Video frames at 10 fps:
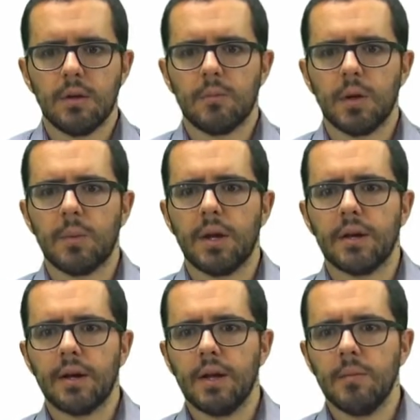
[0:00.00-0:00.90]
my player
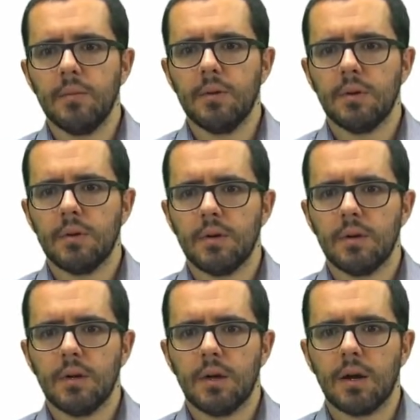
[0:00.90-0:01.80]
name,
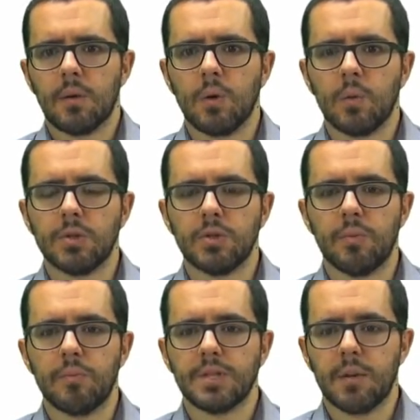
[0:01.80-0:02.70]
and when we
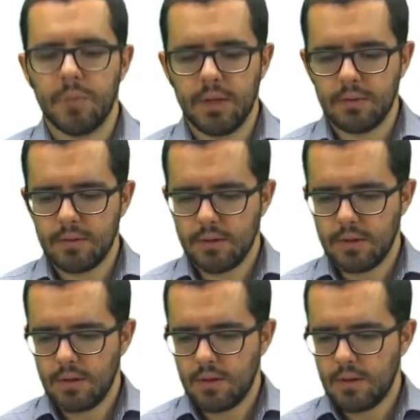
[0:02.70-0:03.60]
submit,
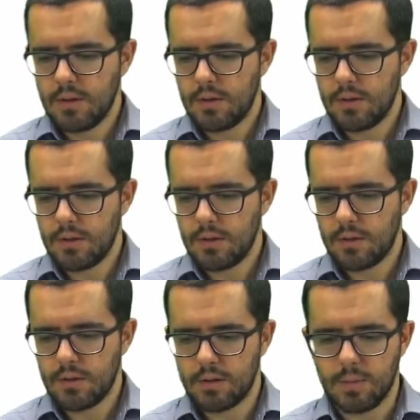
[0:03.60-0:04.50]

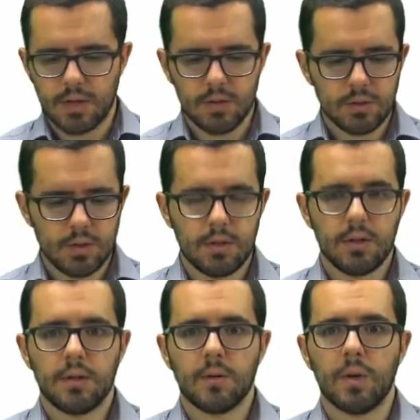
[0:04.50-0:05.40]
let me close,
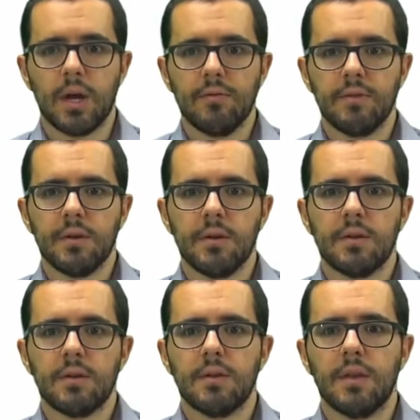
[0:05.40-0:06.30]
we have
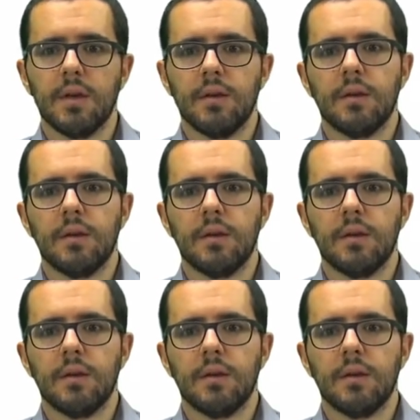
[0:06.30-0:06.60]
the